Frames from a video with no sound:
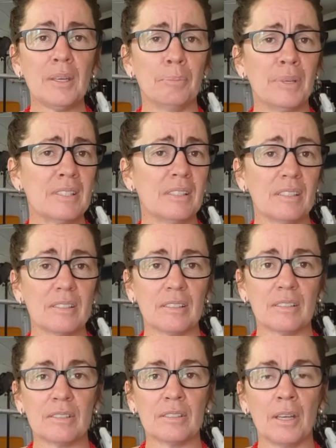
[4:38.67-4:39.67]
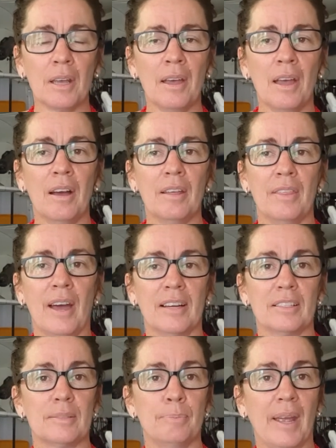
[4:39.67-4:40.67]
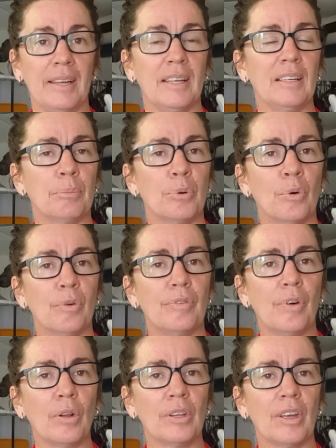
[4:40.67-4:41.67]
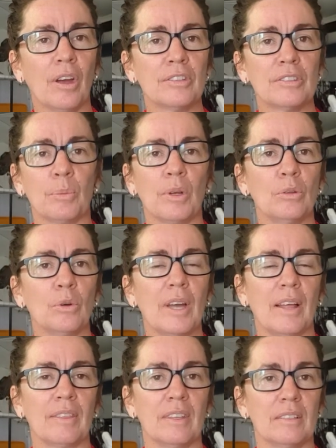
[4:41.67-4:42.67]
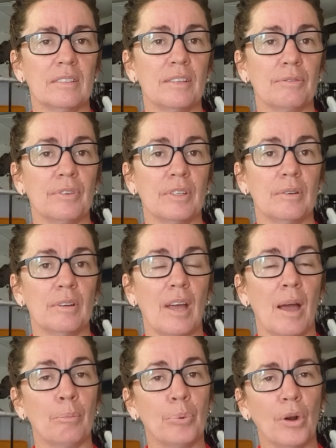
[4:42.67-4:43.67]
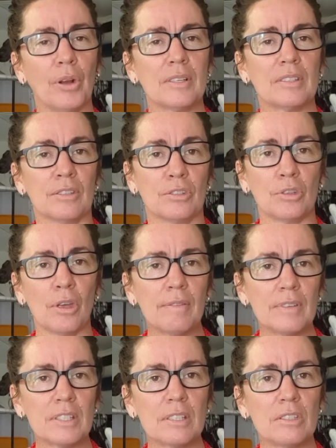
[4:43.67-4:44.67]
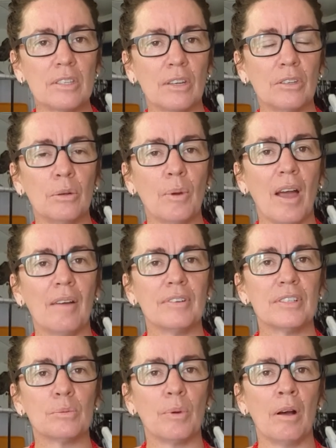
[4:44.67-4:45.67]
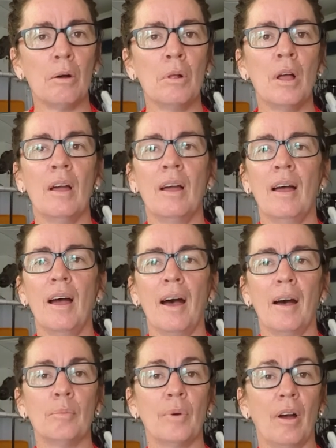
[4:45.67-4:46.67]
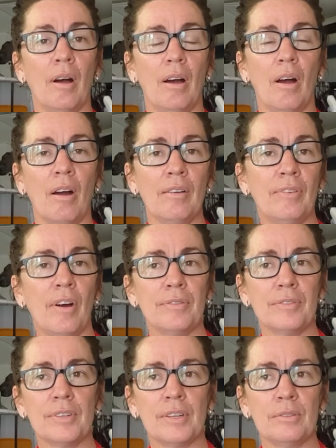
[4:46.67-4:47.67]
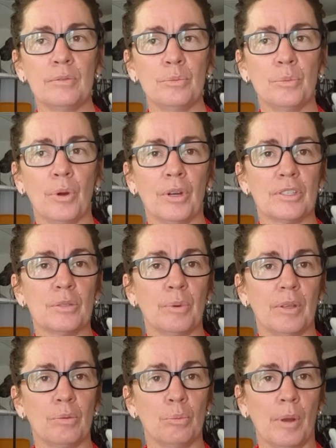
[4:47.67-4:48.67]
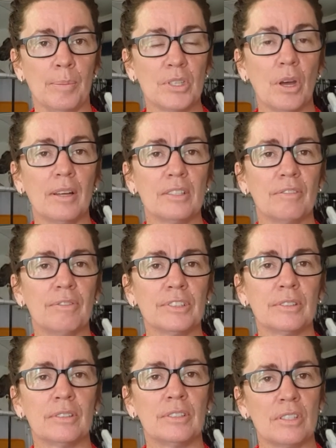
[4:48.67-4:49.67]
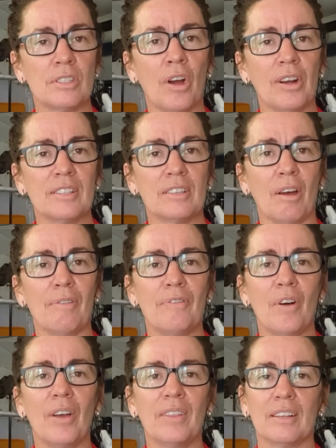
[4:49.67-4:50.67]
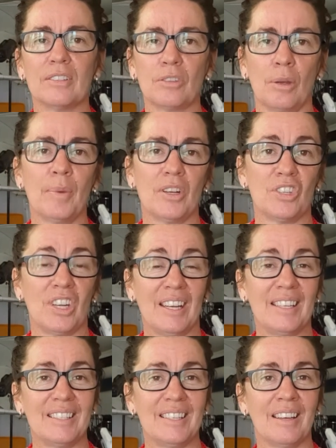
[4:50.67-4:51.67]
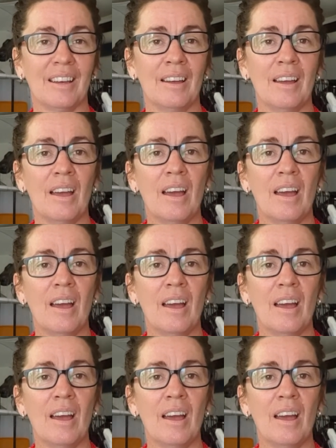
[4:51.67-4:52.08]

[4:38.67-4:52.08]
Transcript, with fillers: businesses that may need a portfolio. So we look at the different products and services that you have as well. I've often worked with website designers, and I find that so much easier